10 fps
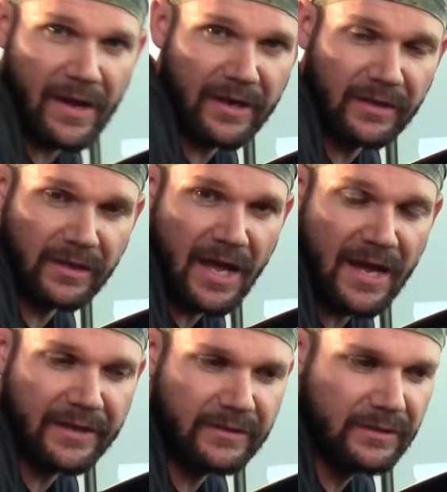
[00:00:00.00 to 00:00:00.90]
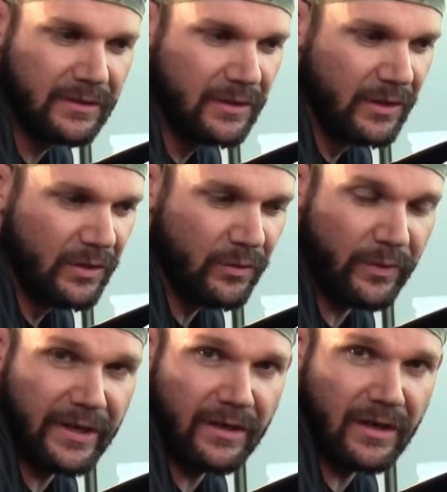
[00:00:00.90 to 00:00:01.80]
out of the line
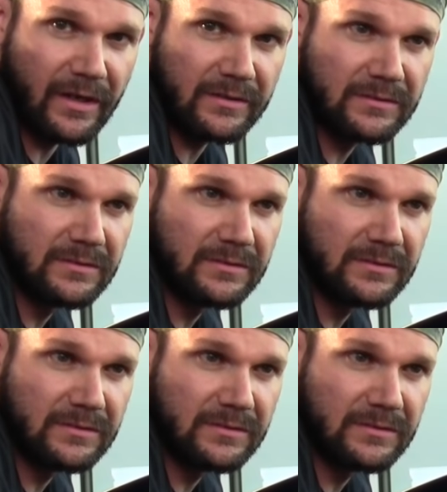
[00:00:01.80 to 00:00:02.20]
when uh,